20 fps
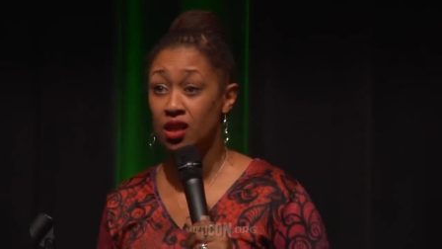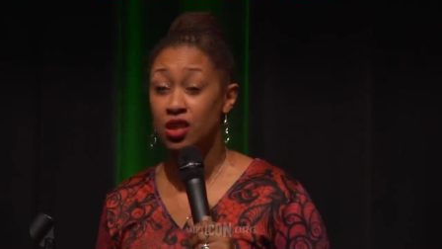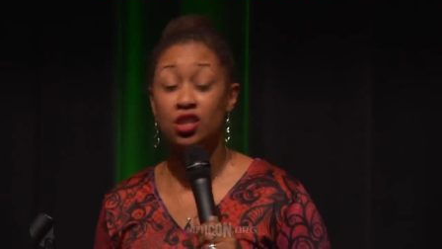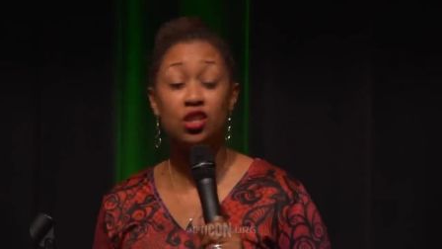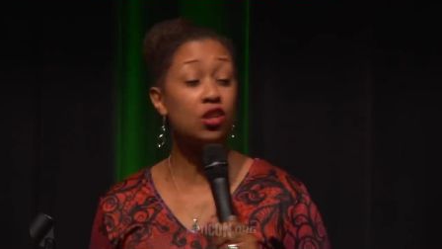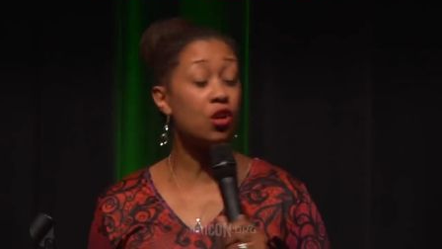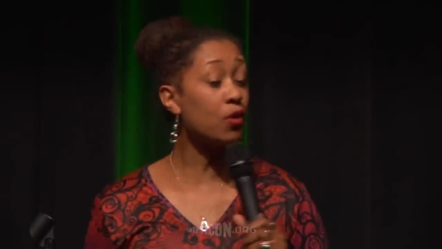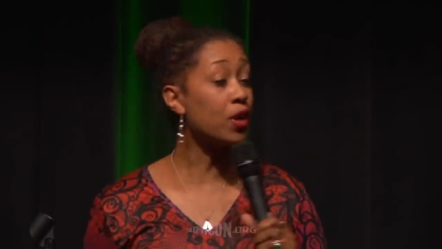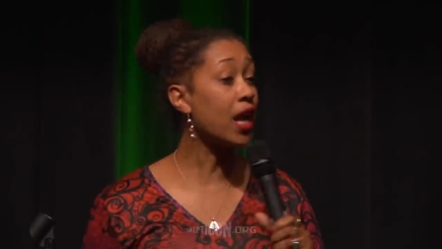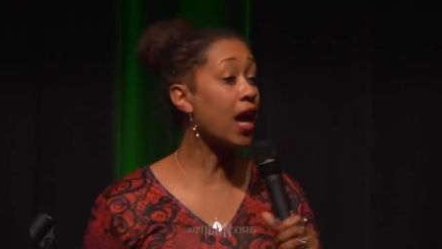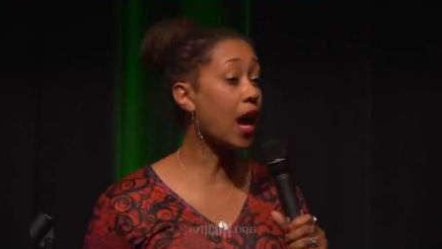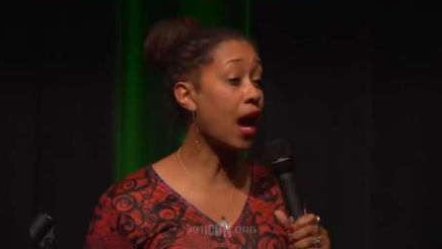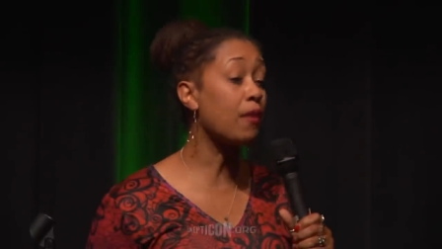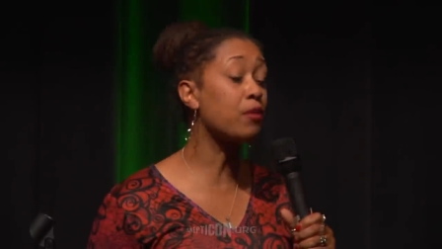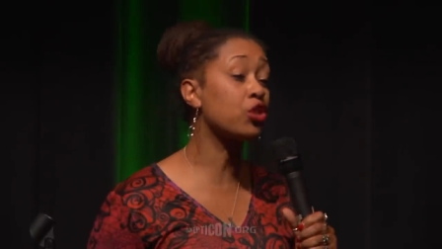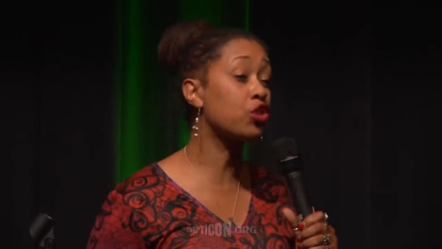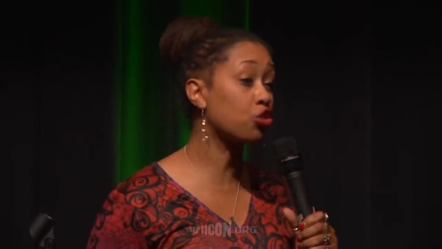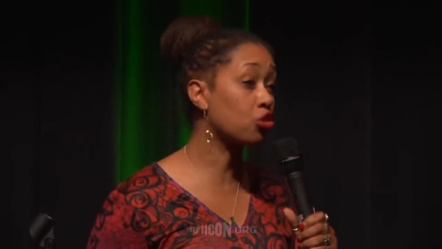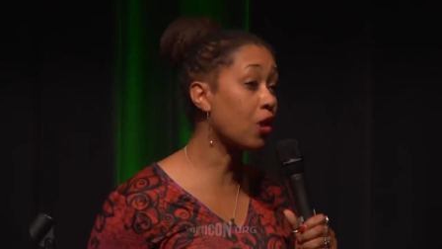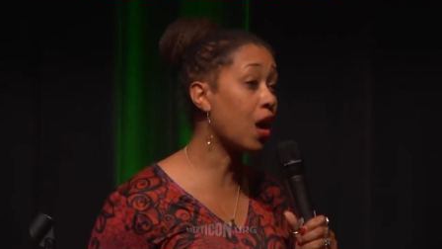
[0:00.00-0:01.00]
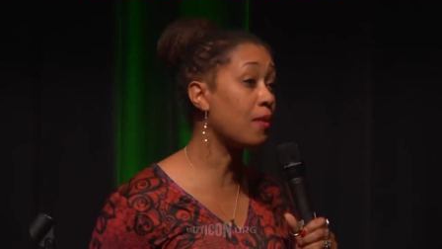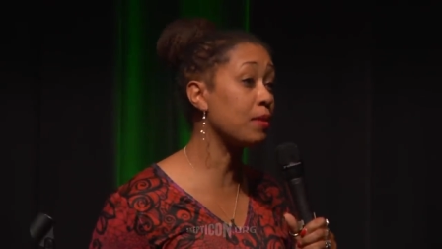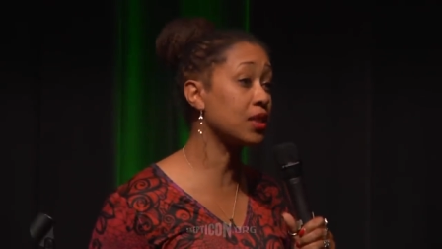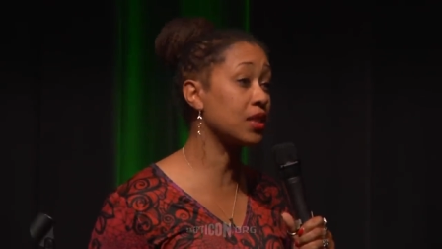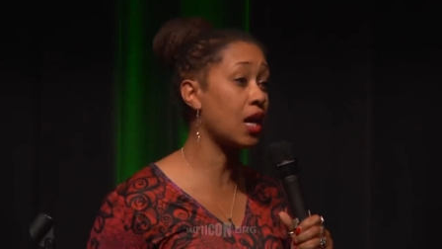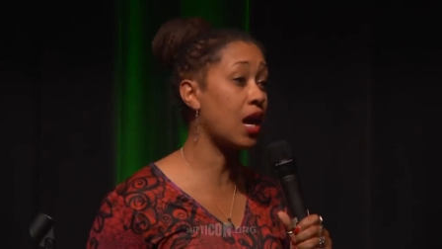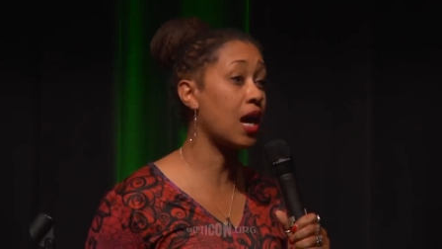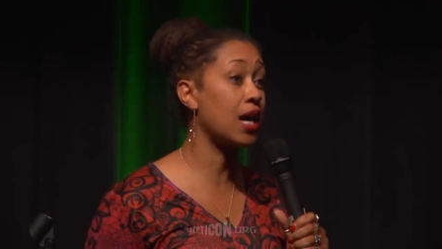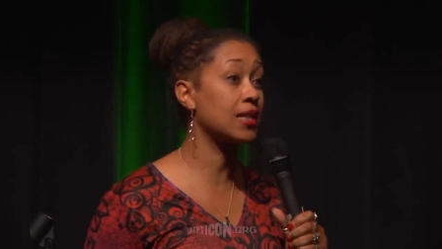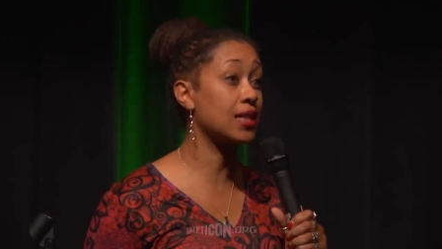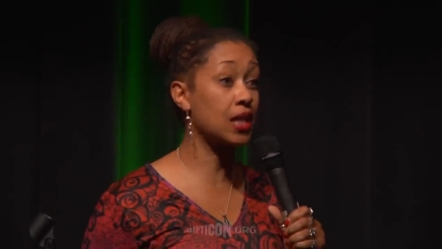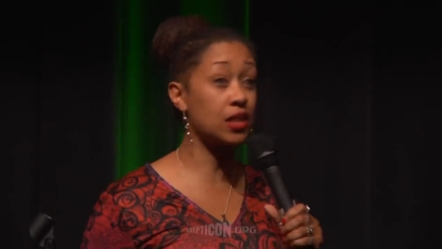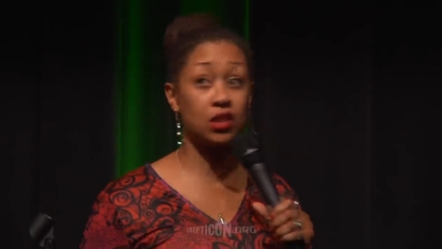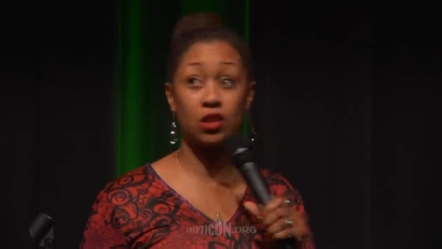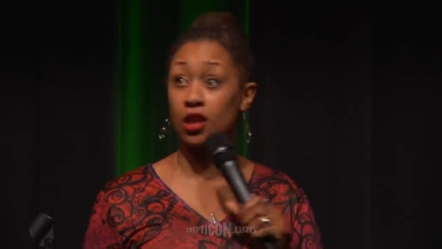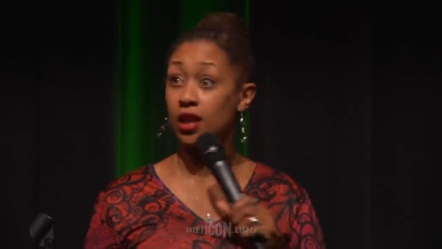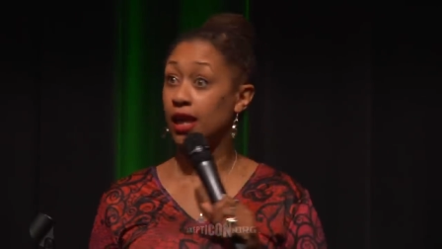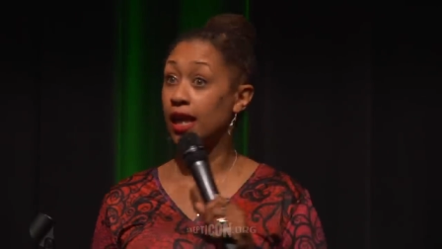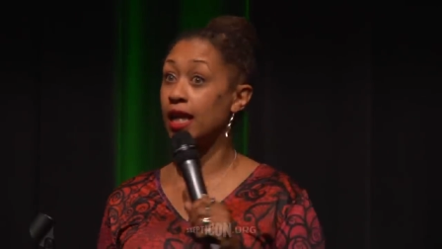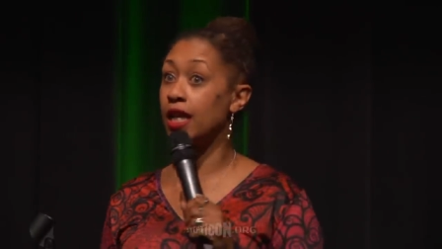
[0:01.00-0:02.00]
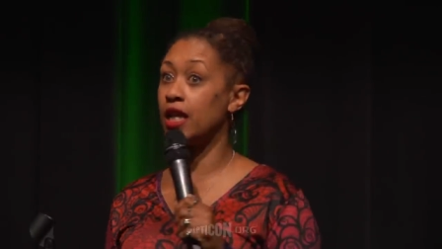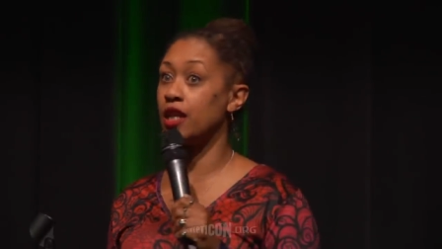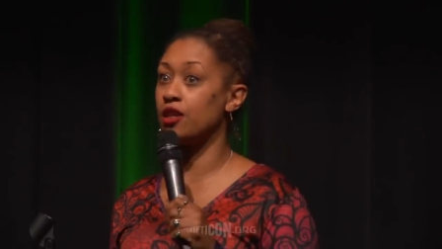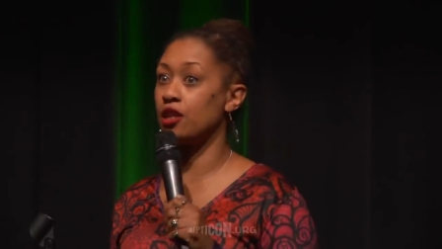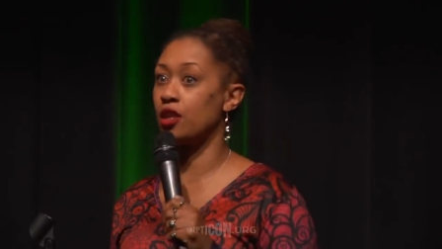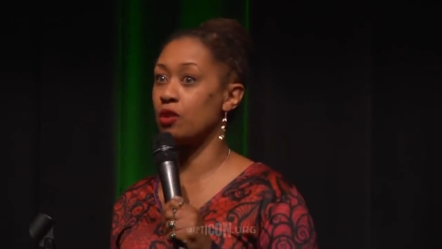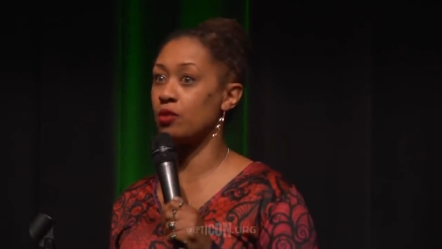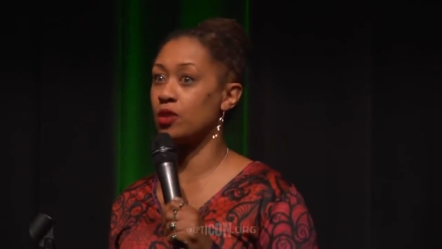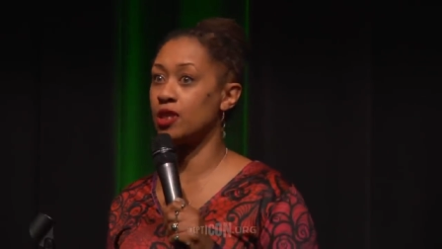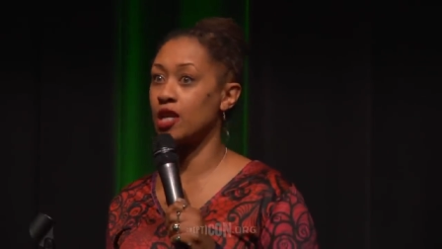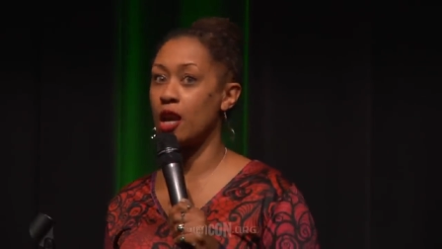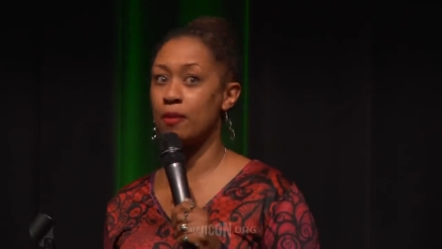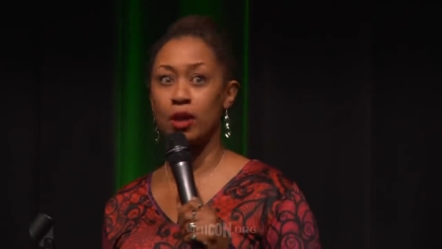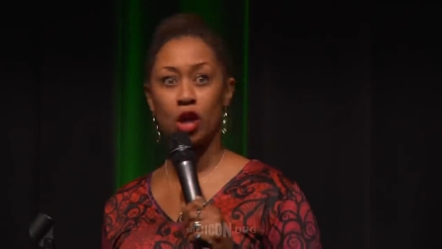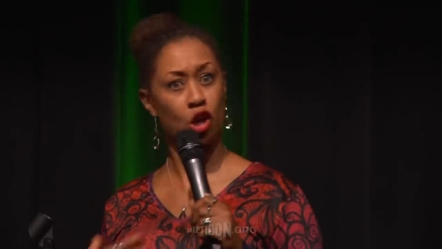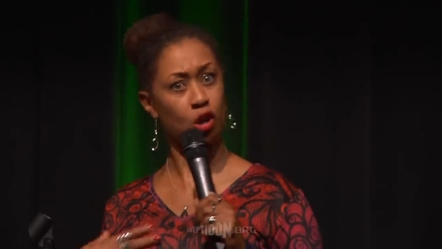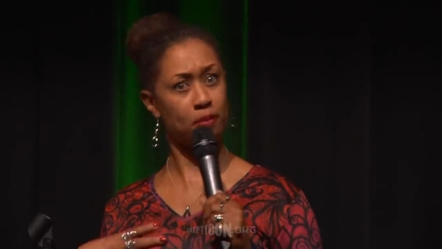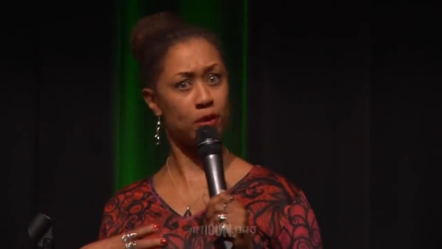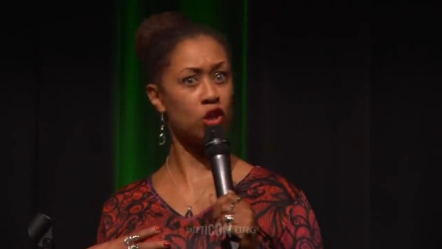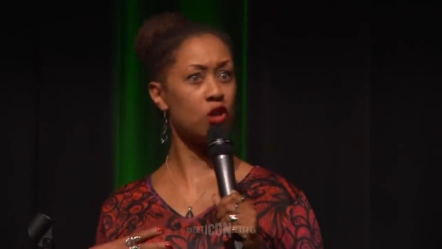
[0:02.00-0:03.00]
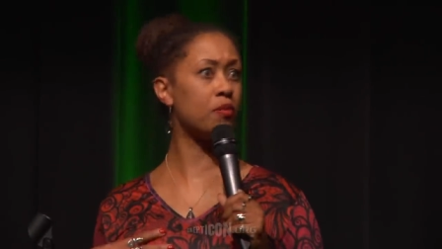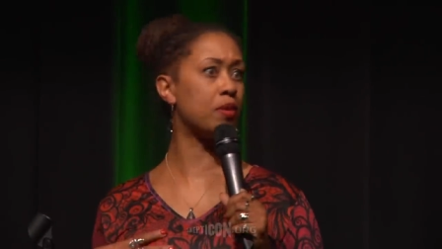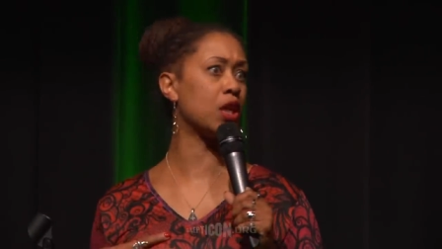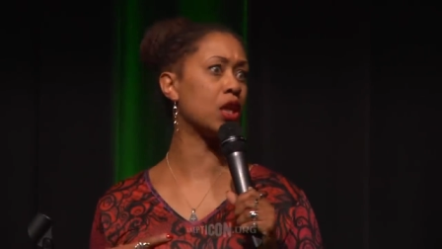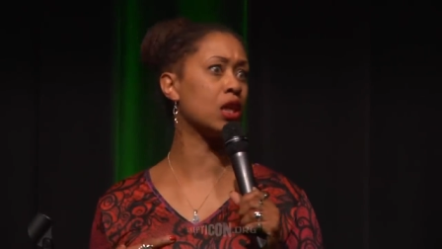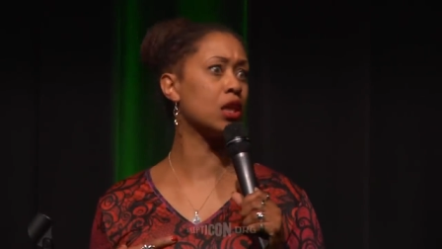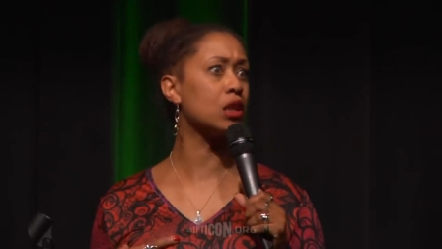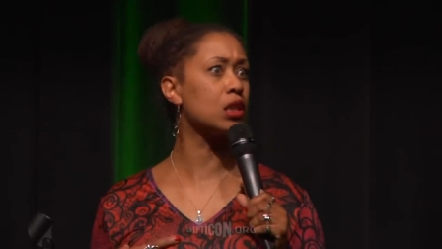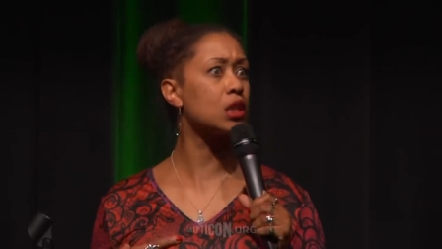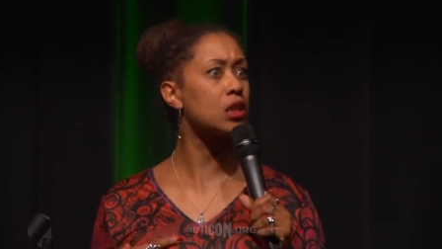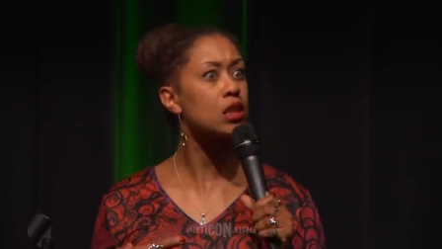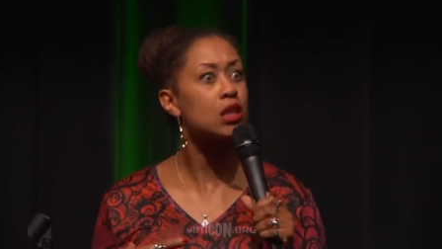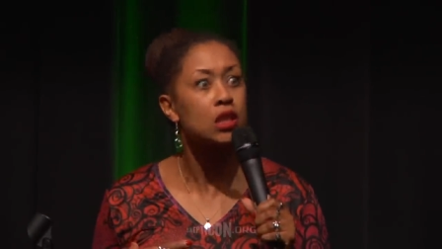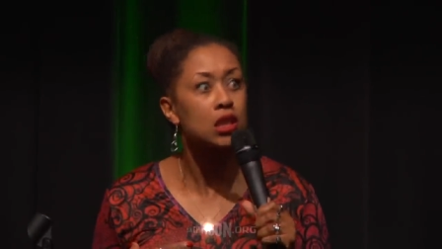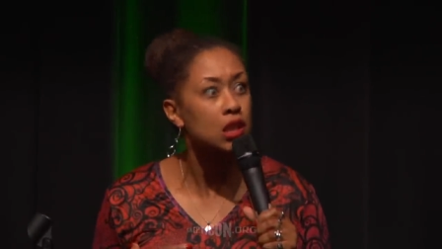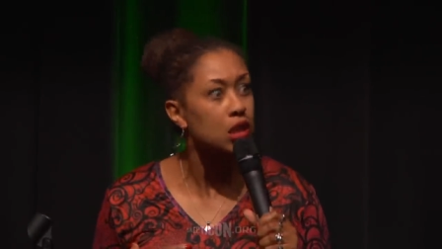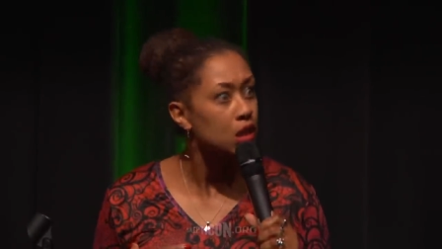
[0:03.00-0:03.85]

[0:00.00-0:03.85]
You know what? I was traumatized. I saw a lady in there one time and her boobies